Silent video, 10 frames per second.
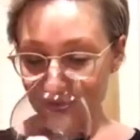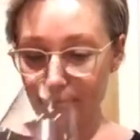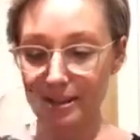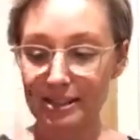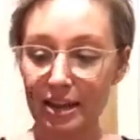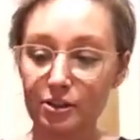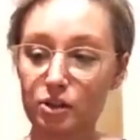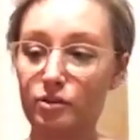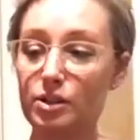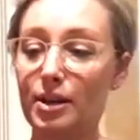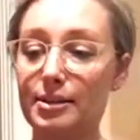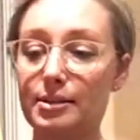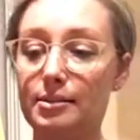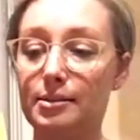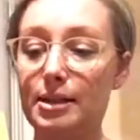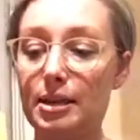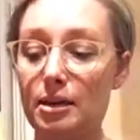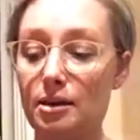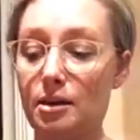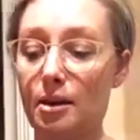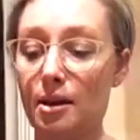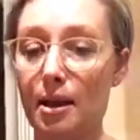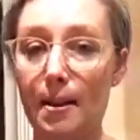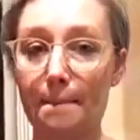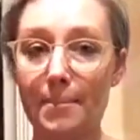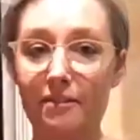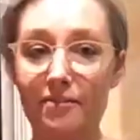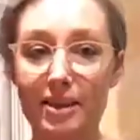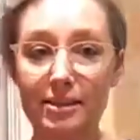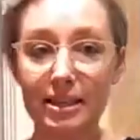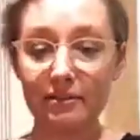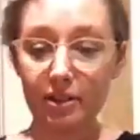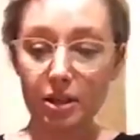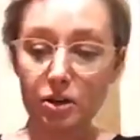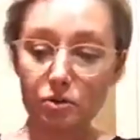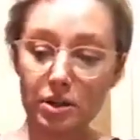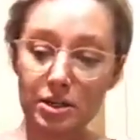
I'm gonna slide this over so you guys can see my face even though.